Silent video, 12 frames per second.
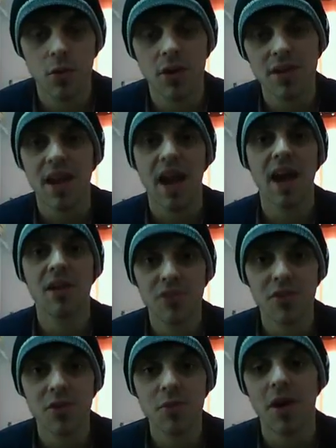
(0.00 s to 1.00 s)
Well, I didn't have
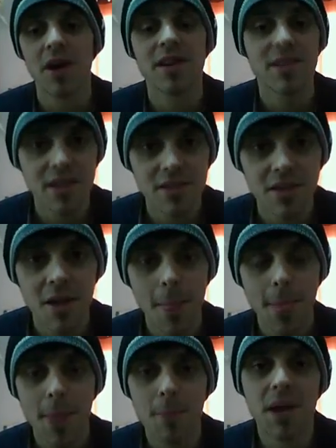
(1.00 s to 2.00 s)
to, but I did
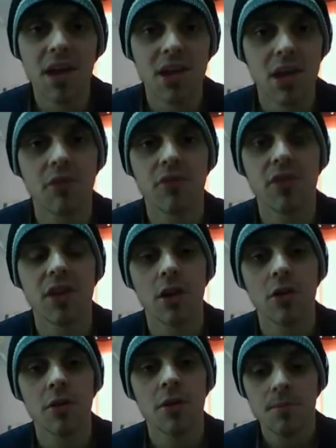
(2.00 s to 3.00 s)
make another
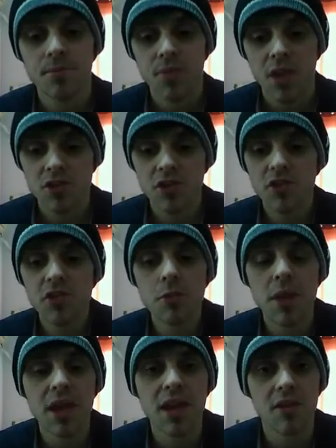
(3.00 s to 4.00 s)
video just to
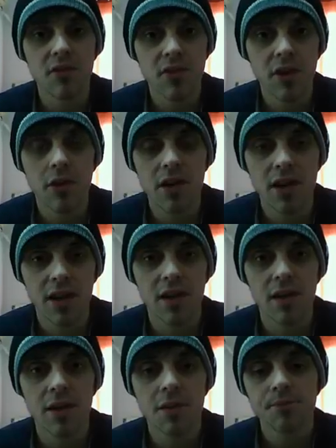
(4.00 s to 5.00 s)
make it very
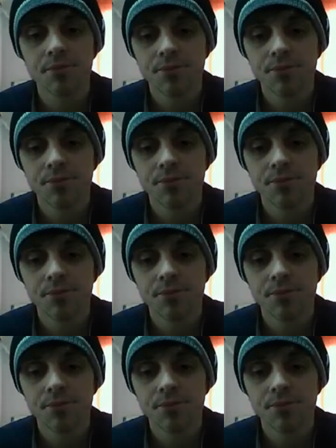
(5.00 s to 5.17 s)
clear